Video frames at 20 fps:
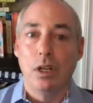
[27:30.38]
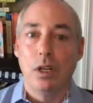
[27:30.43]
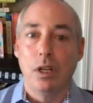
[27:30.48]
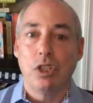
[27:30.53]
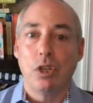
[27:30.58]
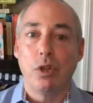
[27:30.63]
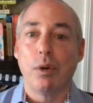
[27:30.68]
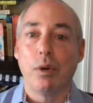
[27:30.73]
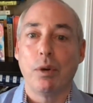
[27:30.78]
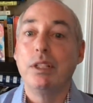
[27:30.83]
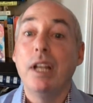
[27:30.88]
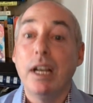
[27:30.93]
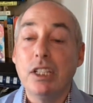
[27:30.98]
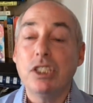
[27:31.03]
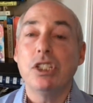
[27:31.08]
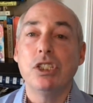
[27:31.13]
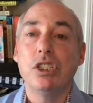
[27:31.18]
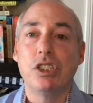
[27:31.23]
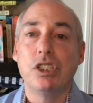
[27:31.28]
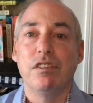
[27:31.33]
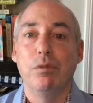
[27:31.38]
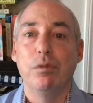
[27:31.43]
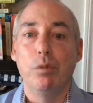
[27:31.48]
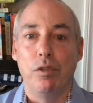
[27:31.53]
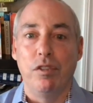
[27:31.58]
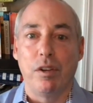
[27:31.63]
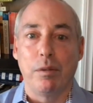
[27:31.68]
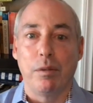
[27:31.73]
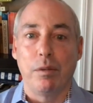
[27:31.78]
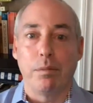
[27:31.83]
So there are dozens of
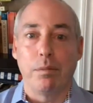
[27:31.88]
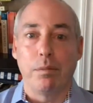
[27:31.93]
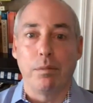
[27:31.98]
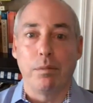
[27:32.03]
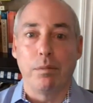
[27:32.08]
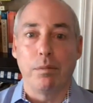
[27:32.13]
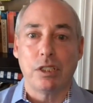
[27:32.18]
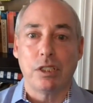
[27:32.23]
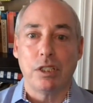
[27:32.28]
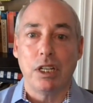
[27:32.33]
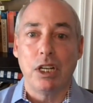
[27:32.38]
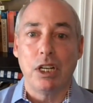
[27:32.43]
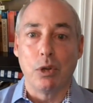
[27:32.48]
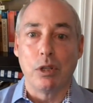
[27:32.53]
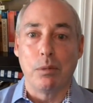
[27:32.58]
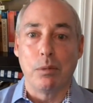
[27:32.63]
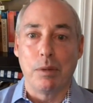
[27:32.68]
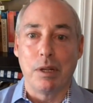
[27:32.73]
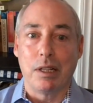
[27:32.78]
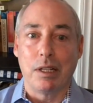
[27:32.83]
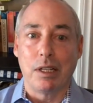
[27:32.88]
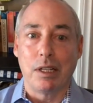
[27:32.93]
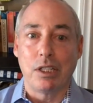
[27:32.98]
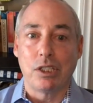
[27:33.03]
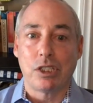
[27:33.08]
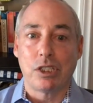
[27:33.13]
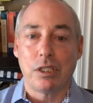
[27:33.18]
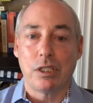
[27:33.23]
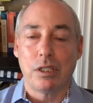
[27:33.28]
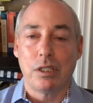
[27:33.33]
moving parts here in the Middle
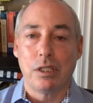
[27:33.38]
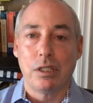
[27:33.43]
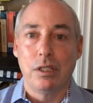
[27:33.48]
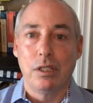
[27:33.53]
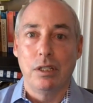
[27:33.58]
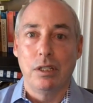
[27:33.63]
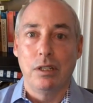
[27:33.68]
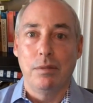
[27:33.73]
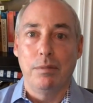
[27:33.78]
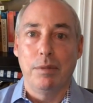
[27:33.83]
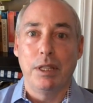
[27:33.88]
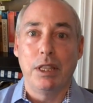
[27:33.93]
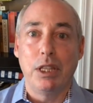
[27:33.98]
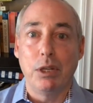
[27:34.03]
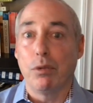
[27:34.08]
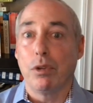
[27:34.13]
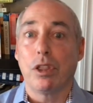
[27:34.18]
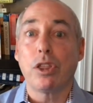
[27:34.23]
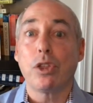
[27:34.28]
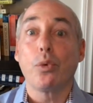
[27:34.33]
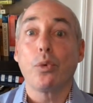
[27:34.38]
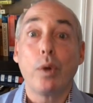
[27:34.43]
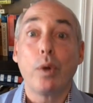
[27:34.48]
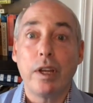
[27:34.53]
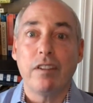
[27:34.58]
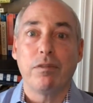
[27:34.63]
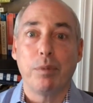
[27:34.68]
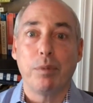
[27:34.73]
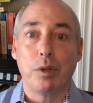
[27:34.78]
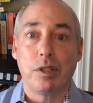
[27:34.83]
East, but there were
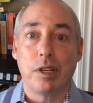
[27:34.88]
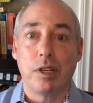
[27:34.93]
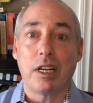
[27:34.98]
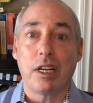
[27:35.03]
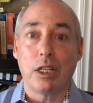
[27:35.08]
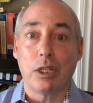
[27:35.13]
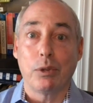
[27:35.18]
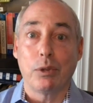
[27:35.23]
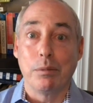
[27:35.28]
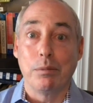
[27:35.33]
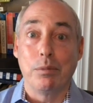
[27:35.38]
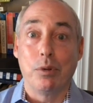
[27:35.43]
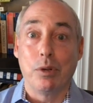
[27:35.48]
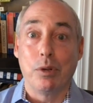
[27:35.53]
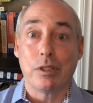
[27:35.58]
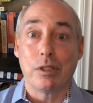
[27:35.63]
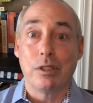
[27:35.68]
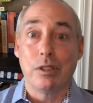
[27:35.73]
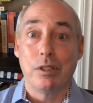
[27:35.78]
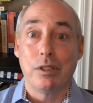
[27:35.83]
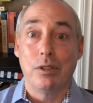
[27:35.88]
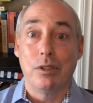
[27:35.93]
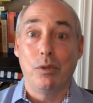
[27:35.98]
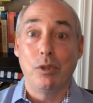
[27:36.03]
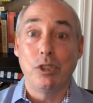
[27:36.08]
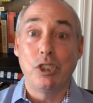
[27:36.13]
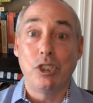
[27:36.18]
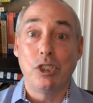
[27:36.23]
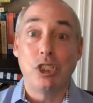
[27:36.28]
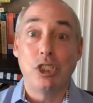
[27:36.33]
3 of particular import,
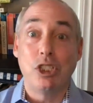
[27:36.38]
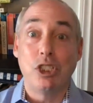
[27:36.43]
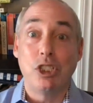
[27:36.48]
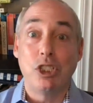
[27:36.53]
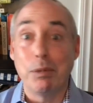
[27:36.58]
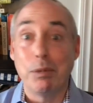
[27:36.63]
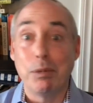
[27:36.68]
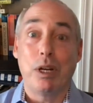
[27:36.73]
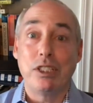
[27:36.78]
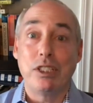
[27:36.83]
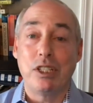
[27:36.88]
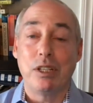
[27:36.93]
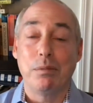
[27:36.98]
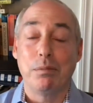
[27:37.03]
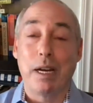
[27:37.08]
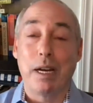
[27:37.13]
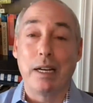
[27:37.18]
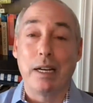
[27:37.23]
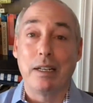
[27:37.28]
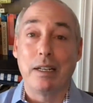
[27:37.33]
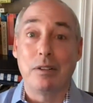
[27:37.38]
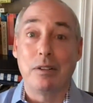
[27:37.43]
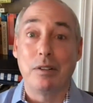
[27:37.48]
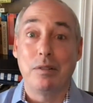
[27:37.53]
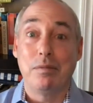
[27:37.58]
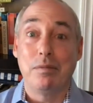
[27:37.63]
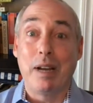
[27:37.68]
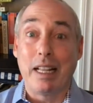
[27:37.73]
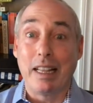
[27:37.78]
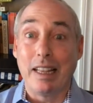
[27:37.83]
which, as much as President Biden
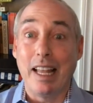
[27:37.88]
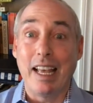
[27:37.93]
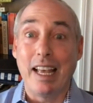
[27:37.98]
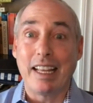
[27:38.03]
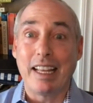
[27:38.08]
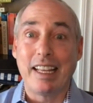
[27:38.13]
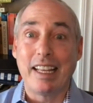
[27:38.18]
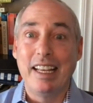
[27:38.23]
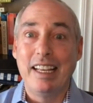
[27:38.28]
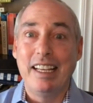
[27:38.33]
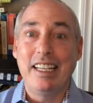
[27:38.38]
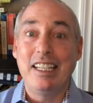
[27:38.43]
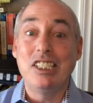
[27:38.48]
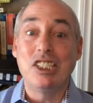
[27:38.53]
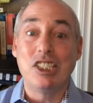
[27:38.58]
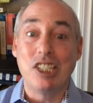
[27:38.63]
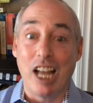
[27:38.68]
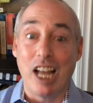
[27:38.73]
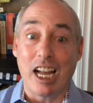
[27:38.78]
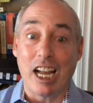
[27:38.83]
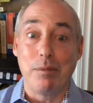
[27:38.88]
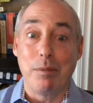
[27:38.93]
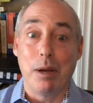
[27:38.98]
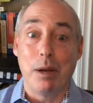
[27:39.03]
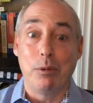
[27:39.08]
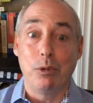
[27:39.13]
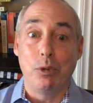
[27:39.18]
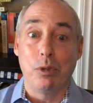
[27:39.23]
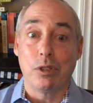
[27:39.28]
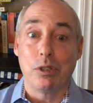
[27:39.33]
might like, he's not going to
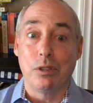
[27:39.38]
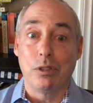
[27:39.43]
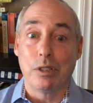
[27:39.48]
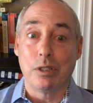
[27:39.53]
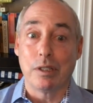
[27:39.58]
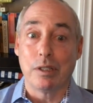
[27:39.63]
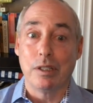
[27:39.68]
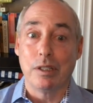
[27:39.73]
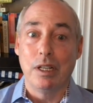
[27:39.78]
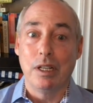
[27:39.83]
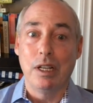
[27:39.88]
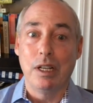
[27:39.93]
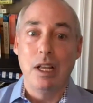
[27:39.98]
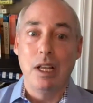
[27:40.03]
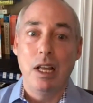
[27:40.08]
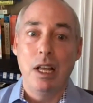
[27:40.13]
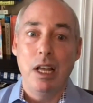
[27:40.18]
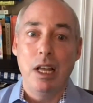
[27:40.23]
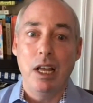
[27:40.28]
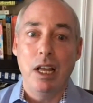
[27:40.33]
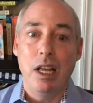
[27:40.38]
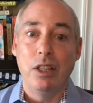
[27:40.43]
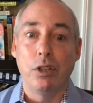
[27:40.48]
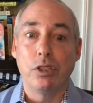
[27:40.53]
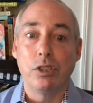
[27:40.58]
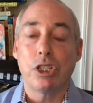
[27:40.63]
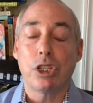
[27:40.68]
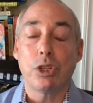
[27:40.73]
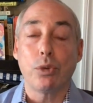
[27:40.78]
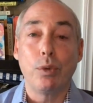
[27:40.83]
be able to ignore. And
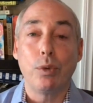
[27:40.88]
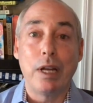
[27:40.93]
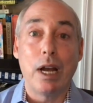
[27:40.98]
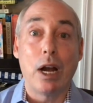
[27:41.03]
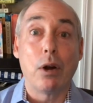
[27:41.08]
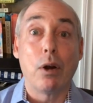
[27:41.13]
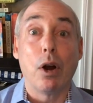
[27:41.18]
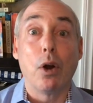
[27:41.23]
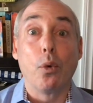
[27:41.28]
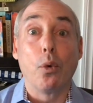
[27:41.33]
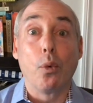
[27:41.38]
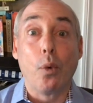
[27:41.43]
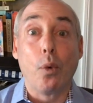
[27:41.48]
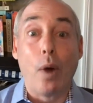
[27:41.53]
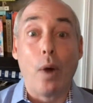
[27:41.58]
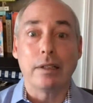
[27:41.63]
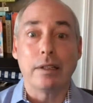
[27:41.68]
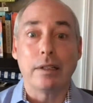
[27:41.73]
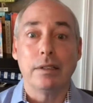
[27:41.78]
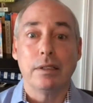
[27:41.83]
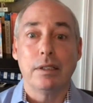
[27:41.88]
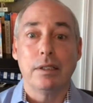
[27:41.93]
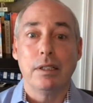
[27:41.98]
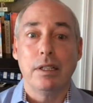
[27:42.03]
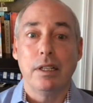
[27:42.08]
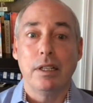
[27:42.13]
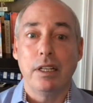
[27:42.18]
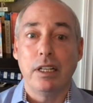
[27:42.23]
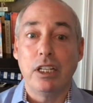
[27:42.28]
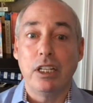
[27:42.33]
those 3 are Iran,
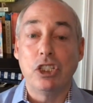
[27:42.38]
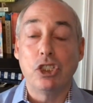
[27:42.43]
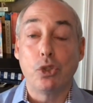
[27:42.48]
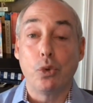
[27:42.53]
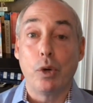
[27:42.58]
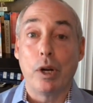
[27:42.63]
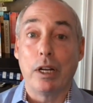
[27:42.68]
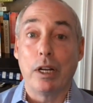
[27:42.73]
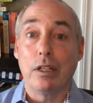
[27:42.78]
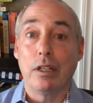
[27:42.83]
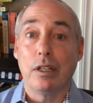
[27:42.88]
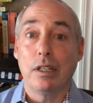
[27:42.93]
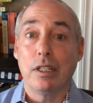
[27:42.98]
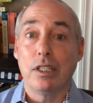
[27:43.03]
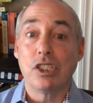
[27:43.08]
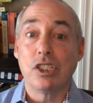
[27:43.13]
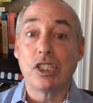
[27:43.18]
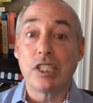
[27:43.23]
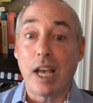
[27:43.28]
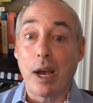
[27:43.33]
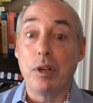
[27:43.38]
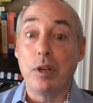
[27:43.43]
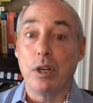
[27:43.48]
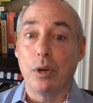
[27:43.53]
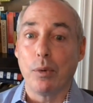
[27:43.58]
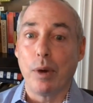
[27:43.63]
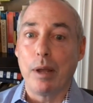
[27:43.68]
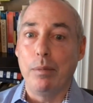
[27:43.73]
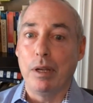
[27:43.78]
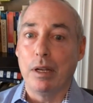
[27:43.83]
Israel, and Saudi
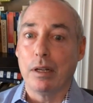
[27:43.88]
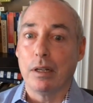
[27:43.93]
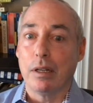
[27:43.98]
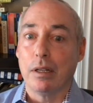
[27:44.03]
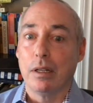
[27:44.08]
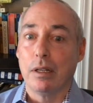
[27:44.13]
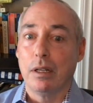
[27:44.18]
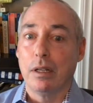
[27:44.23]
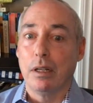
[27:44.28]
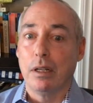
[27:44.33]
Arabia.